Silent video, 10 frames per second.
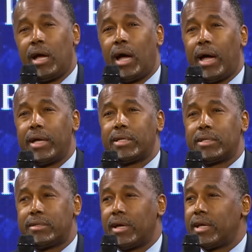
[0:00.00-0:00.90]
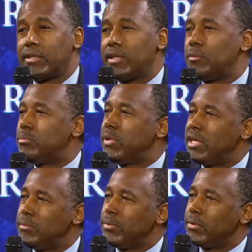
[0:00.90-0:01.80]
I can tell you that
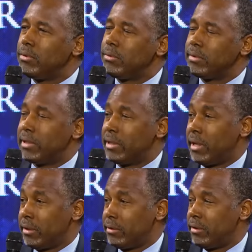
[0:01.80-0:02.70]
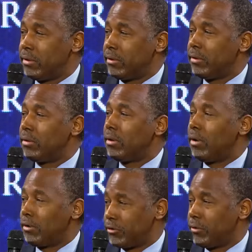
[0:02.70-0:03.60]
people down there
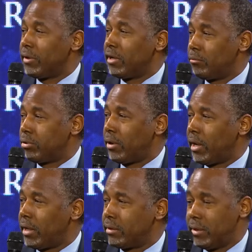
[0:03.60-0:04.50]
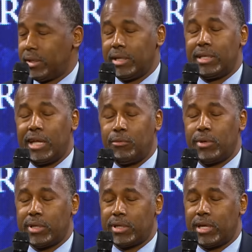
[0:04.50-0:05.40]
also have pride, and they
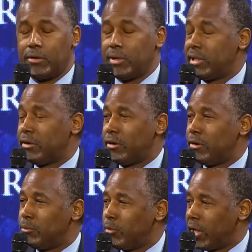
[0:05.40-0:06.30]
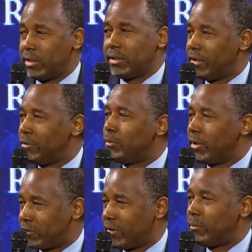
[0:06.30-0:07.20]
want to carry their own weight. They don't
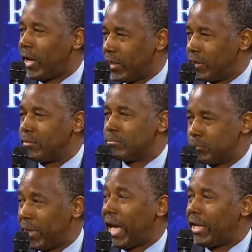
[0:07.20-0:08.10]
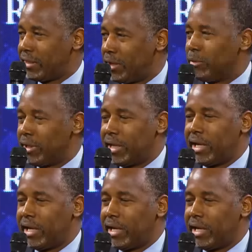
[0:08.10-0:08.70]
want somebody patting them on the